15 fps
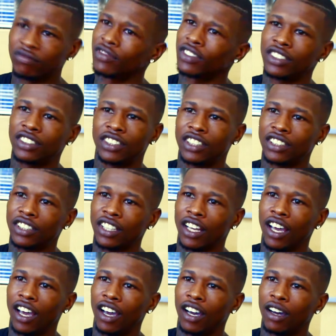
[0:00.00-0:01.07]
it's just
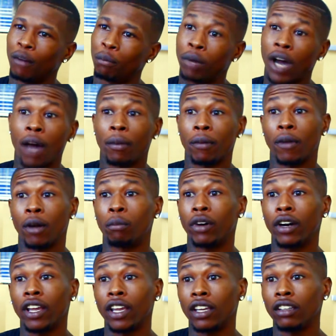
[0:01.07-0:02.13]
a pop in my
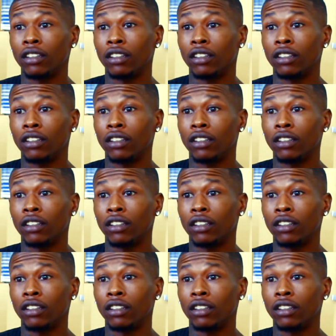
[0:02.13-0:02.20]
brain,